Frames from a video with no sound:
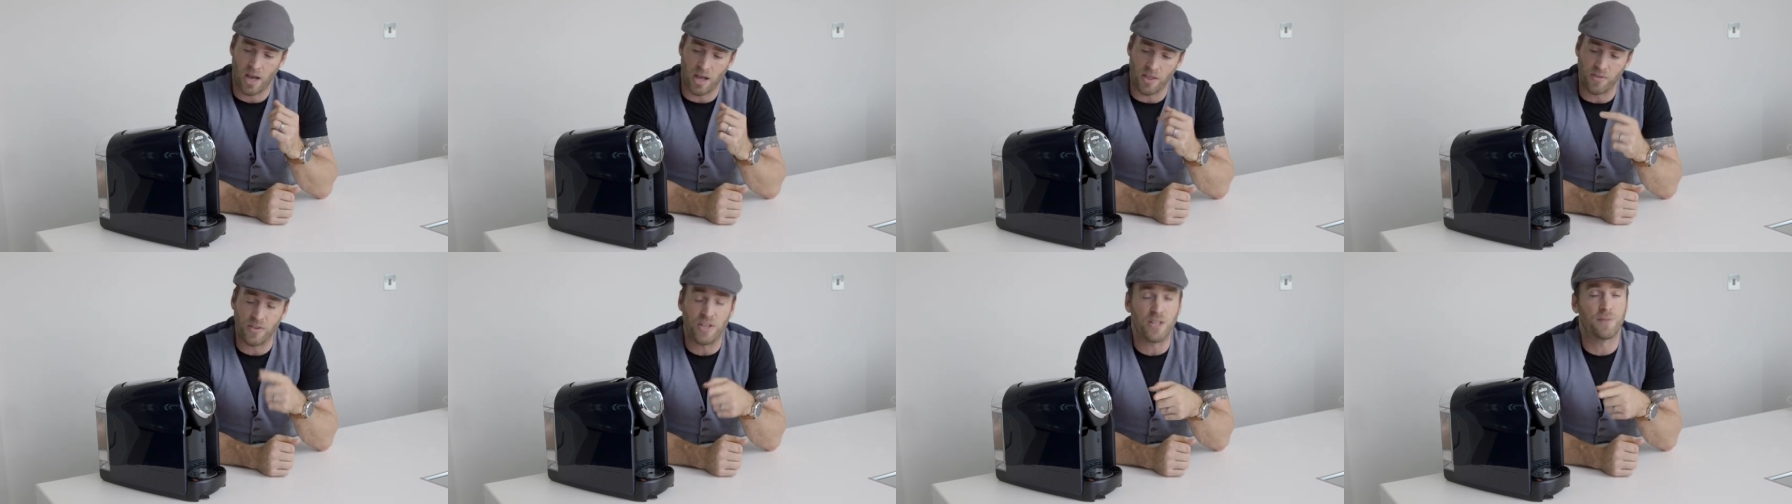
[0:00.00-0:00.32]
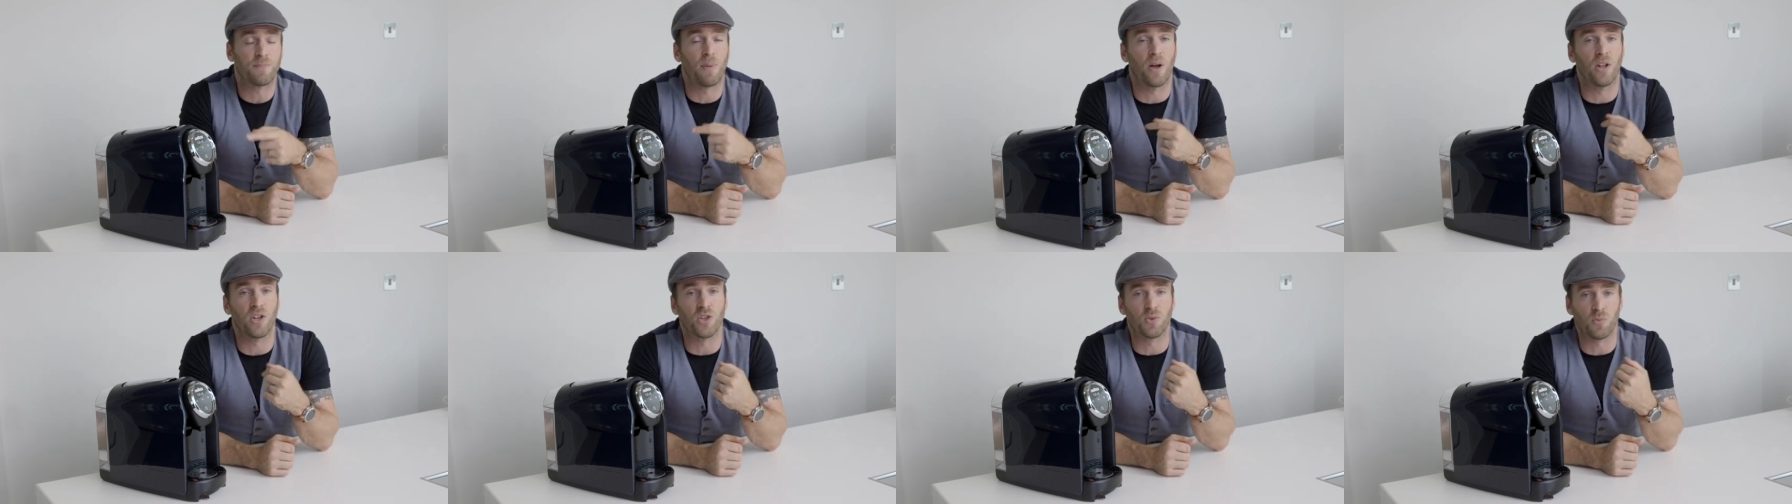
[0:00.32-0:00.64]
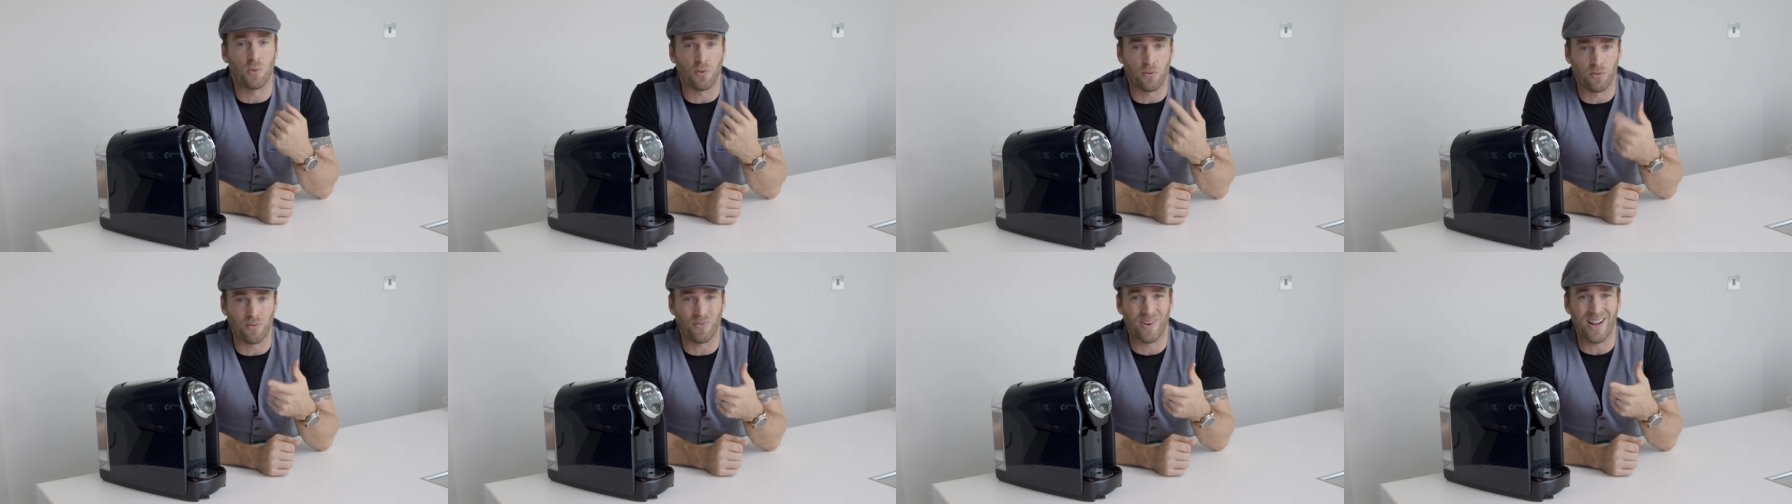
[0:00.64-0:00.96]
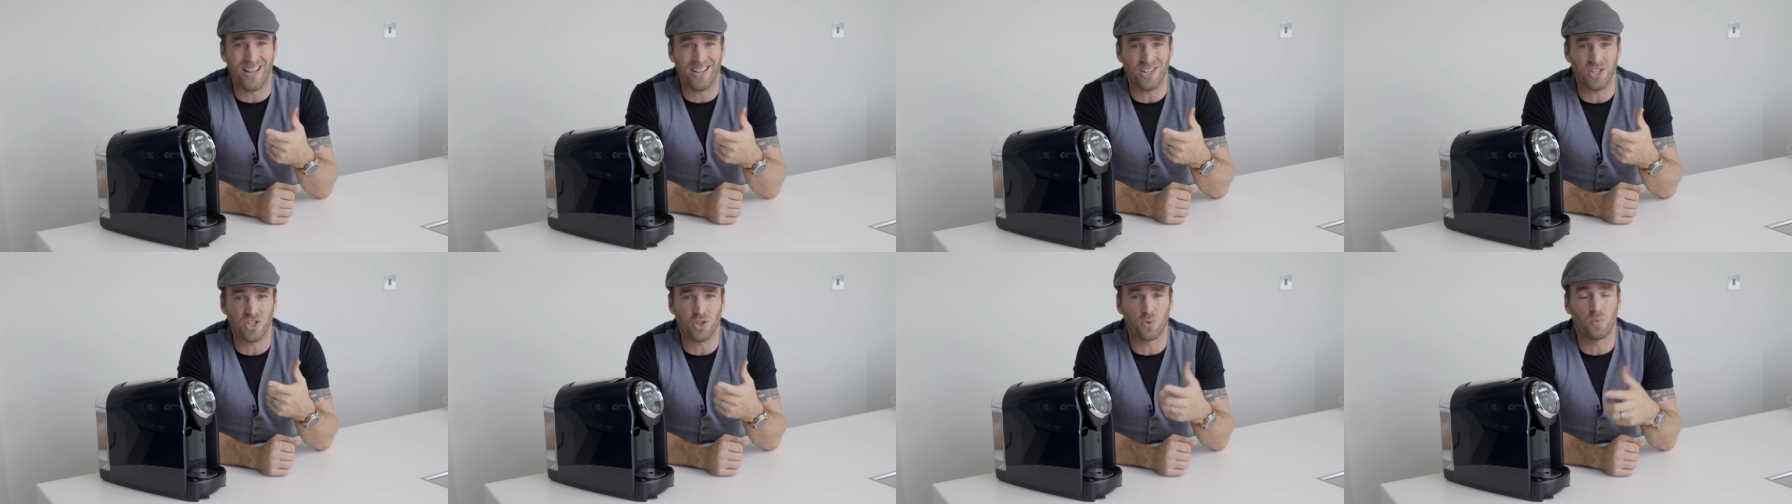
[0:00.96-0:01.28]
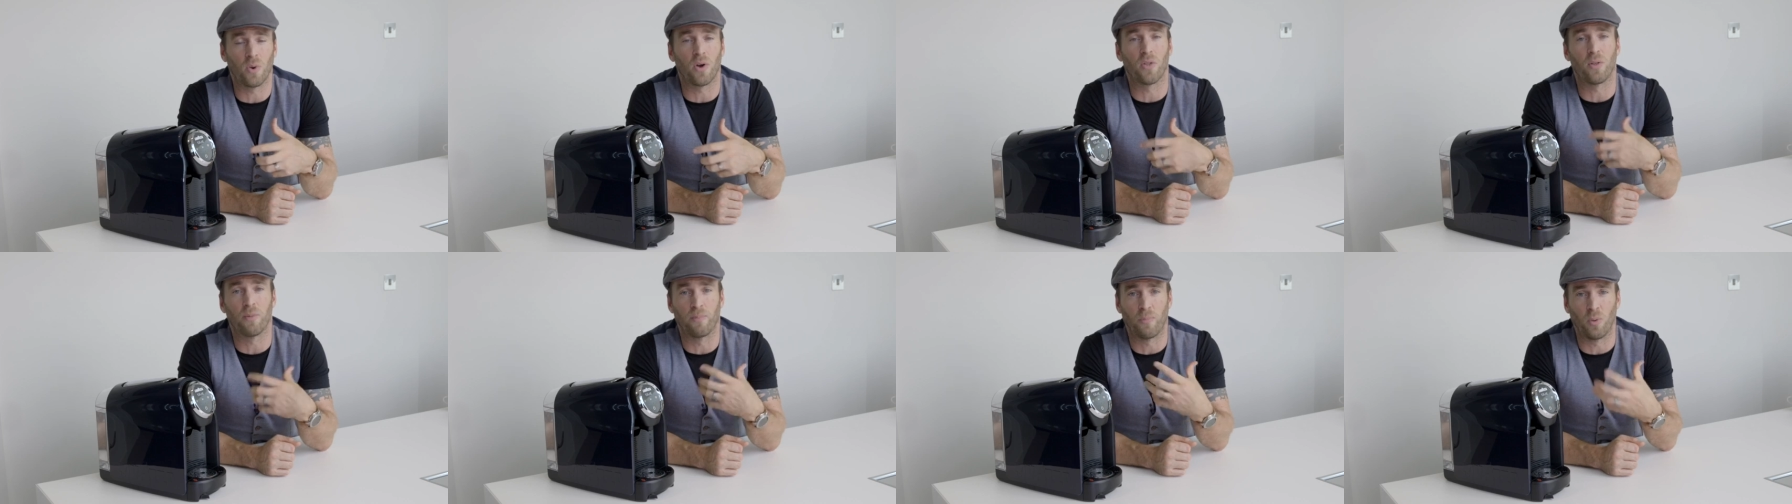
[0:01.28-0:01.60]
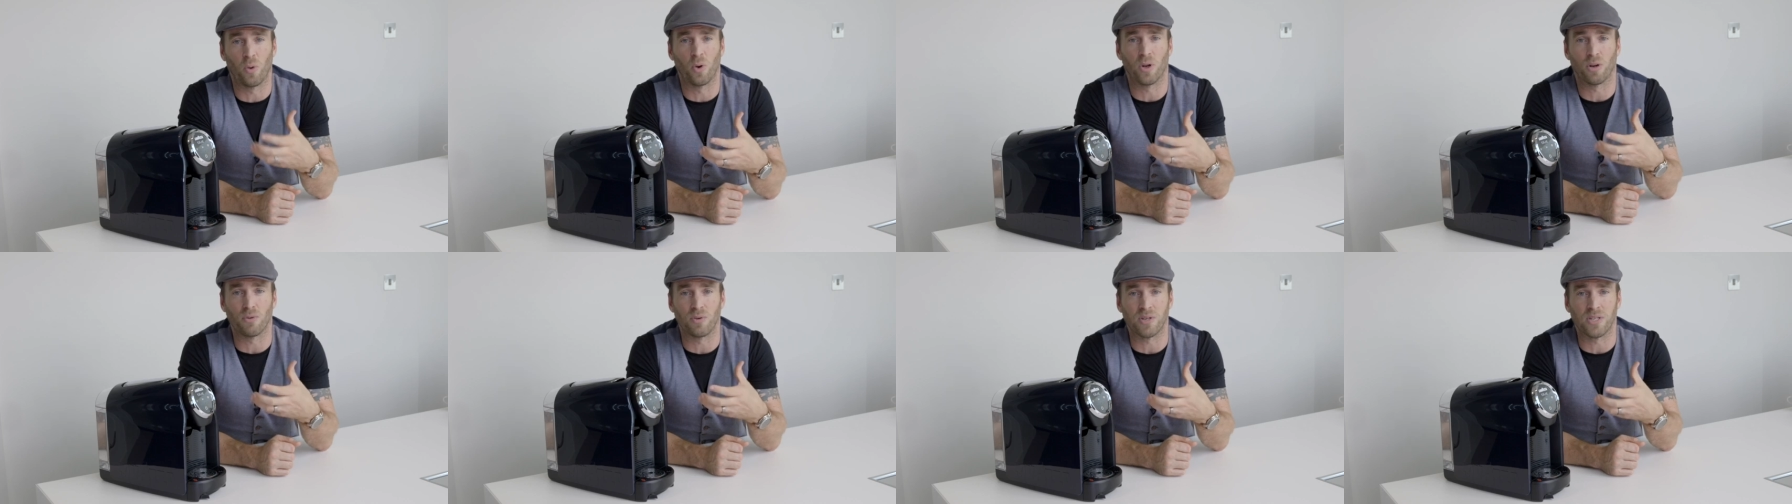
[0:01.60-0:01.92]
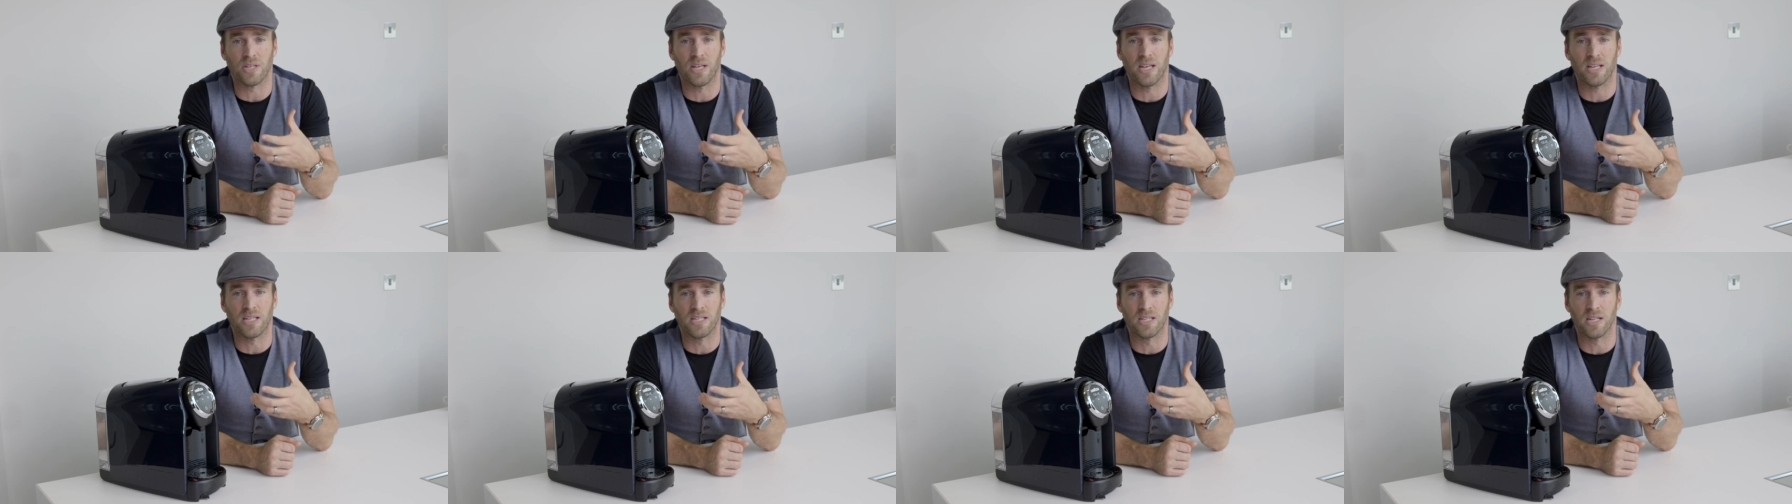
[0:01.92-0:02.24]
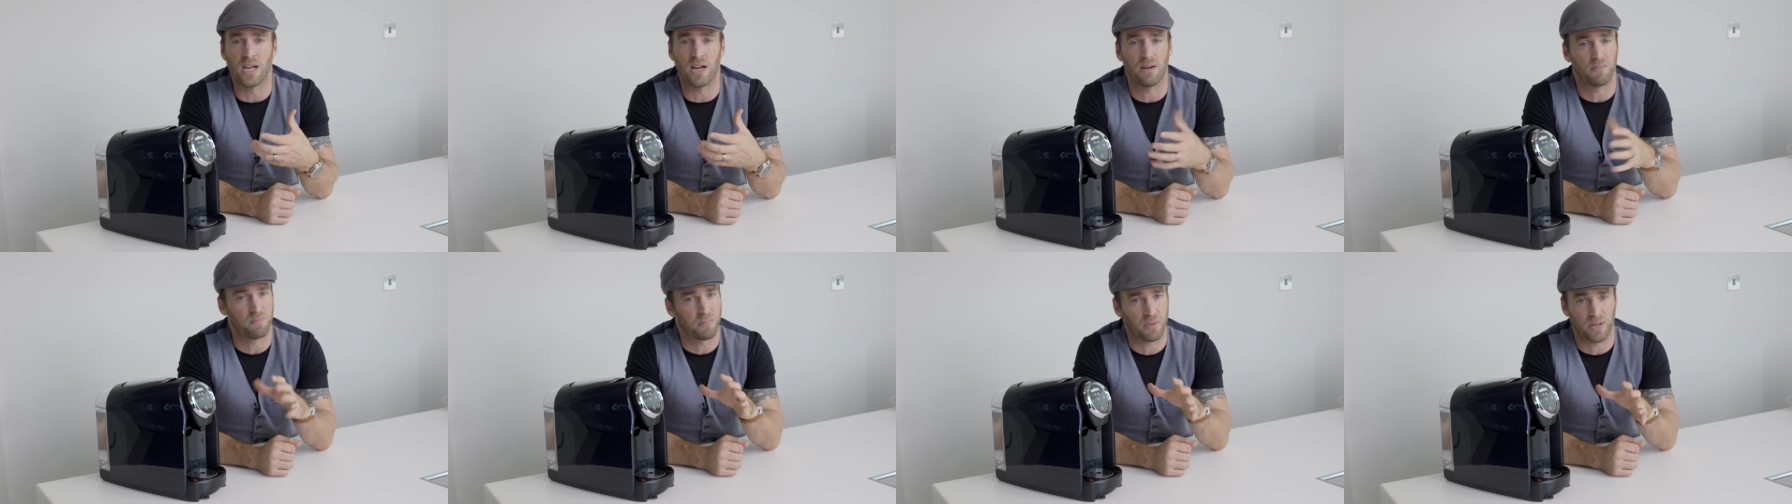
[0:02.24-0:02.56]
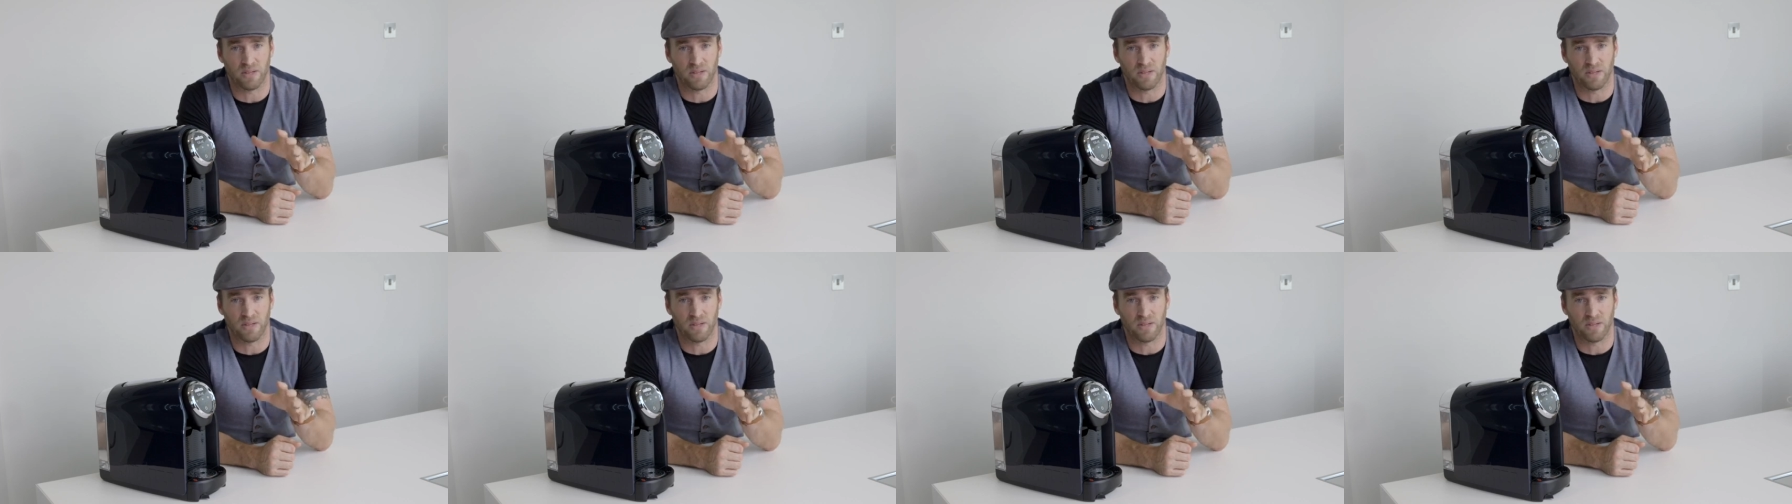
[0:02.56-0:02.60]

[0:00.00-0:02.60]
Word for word: These buttons will flash while the boiler is heating up,